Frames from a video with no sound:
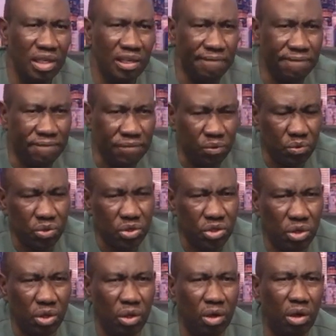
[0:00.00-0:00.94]
The
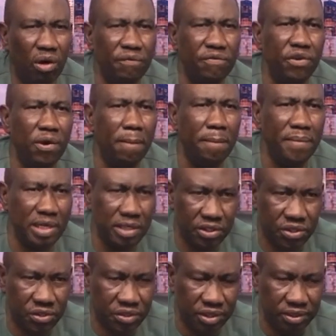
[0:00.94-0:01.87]
future of your
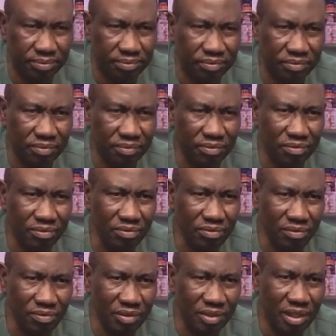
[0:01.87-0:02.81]
ministry
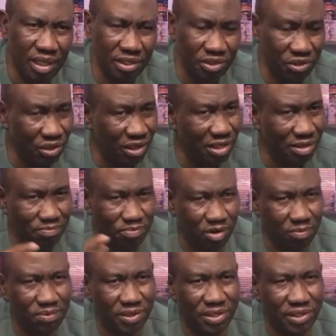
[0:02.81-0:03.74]
is not in
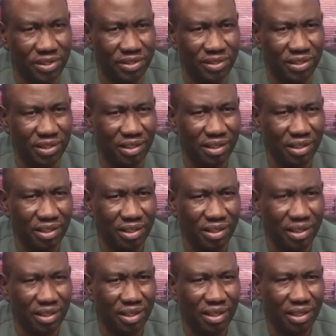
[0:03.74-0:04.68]
properties.
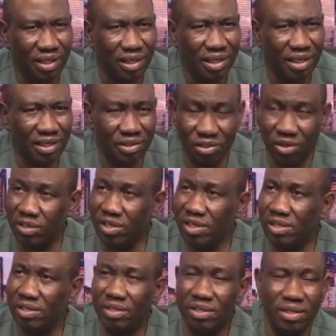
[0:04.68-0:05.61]
It's not
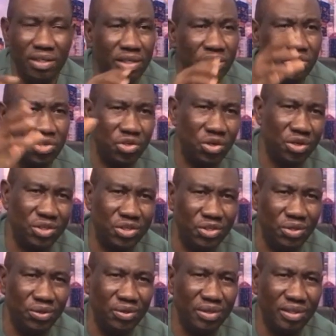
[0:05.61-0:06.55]
in the
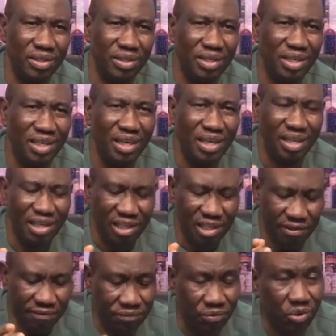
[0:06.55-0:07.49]
structure.
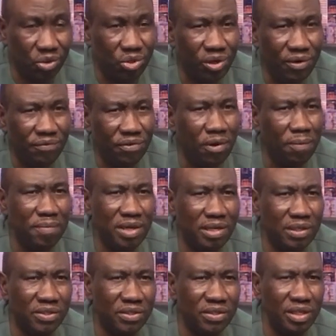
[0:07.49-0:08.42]
The future of your
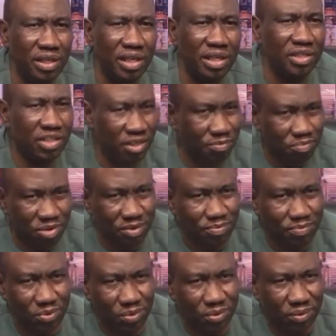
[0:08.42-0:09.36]
ministry is in
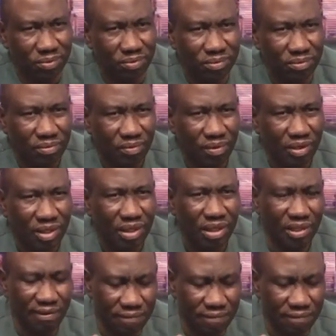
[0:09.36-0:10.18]
people. The